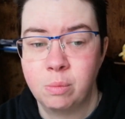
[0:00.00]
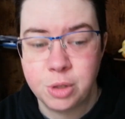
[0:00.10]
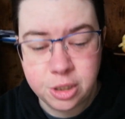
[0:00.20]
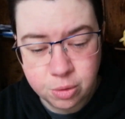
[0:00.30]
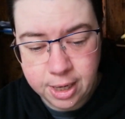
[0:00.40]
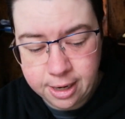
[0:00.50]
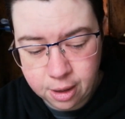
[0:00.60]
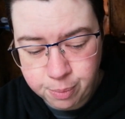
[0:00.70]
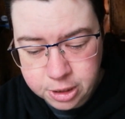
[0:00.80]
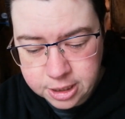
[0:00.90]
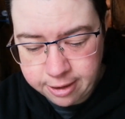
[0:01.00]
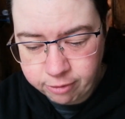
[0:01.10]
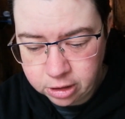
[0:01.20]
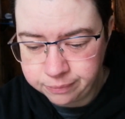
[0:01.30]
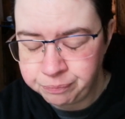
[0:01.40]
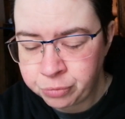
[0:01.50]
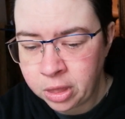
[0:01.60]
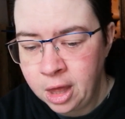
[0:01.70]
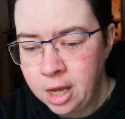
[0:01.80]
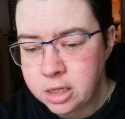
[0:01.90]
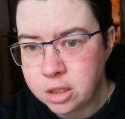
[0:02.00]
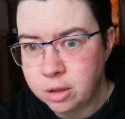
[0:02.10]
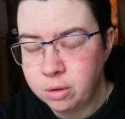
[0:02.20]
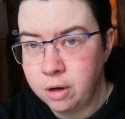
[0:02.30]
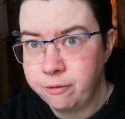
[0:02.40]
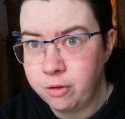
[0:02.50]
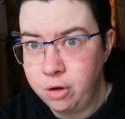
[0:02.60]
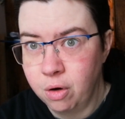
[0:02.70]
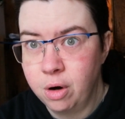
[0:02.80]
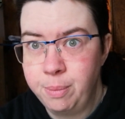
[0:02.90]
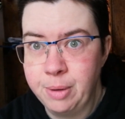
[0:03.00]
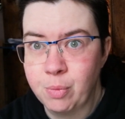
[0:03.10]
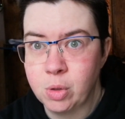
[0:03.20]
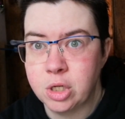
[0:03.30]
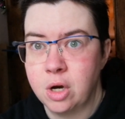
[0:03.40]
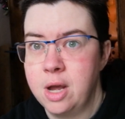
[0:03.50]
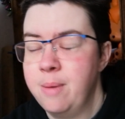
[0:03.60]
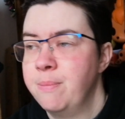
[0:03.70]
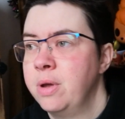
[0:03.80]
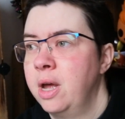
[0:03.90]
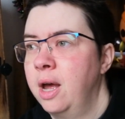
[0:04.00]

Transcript: I'm still getting up at 7, so I've got a bit more time,